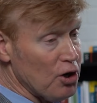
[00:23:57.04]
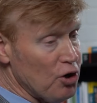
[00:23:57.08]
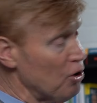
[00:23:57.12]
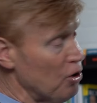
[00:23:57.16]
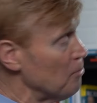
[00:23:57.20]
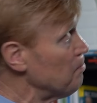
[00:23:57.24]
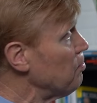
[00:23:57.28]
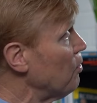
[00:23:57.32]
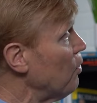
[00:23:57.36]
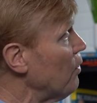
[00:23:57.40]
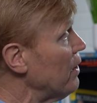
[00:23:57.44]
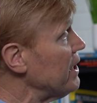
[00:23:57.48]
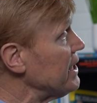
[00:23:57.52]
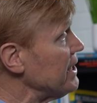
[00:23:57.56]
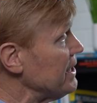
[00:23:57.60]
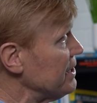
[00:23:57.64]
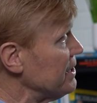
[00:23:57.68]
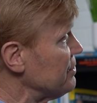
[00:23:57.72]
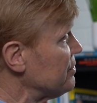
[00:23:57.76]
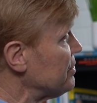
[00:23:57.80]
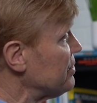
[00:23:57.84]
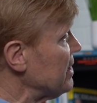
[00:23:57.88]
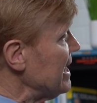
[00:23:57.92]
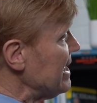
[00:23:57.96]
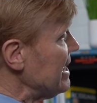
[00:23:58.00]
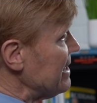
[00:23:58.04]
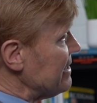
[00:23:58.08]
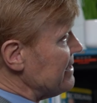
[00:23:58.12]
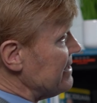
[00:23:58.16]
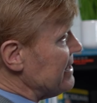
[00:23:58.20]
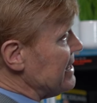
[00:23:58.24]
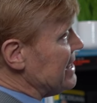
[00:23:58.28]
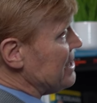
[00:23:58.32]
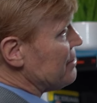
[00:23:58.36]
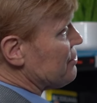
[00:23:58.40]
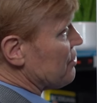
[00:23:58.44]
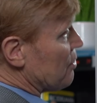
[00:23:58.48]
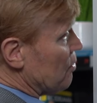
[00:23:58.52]
whole point is
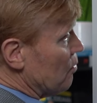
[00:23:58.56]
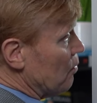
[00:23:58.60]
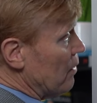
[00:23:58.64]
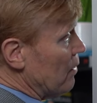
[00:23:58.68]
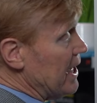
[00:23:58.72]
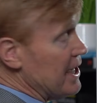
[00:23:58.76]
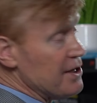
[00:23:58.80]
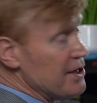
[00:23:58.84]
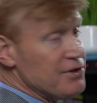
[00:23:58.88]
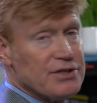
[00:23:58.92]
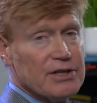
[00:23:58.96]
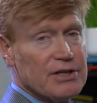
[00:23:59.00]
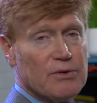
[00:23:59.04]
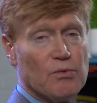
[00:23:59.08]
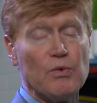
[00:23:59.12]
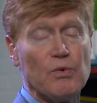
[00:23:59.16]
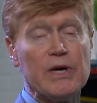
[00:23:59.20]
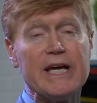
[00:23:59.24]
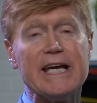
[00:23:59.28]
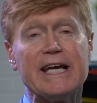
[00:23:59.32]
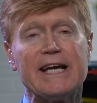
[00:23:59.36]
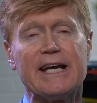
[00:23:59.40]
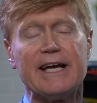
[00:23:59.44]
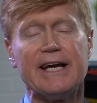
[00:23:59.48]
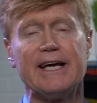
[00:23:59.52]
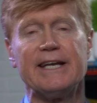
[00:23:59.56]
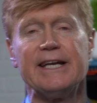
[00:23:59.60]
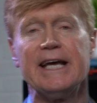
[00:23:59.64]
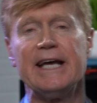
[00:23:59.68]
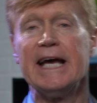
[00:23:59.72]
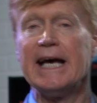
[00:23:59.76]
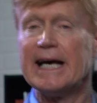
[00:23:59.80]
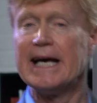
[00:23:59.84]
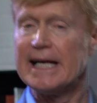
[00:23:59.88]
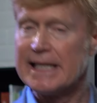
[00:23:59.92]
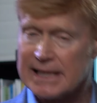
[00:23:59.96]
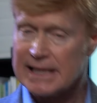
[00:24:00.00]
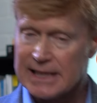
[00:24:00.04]
these are ways that we can
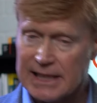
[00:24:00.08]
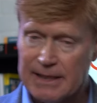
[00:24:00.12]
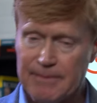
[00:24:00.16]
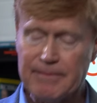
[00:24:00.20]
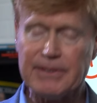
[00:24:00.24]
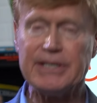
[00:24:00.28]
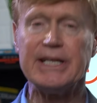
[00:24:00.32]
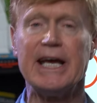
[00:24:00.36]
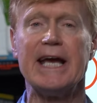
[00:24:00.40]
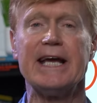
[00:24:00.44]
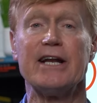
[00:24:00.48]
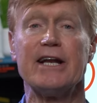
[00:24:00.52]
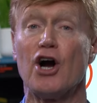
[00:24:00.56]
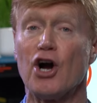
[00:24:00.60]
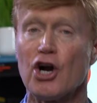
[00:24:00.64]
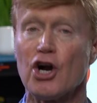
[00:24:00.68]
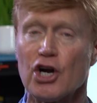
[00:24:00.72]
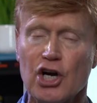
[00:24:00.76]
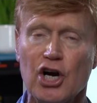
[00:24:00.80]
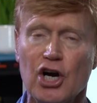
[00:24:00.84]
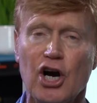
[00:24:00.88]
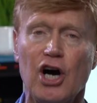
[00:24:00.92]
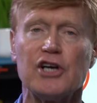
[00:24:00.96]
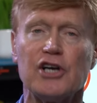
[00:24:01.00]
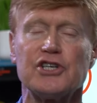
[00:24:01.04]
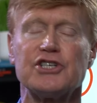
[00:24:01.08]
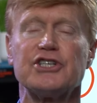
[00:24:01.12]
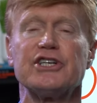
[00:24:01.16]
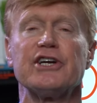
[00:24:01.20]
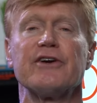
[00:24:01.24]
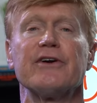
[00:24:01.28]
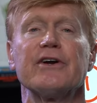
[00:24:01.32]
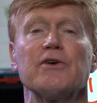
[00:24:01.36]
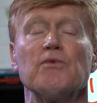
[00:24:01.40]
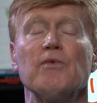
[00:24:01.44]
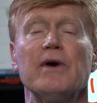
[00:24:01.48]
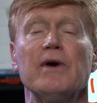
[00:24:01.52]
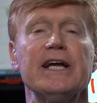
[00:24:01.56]
eliminate our cost
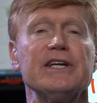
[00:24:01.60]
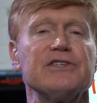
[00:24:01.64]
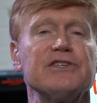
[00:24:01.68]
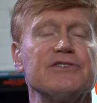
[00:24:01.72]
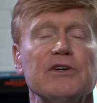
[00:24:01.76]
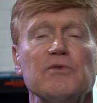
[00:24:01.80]
sharing, ways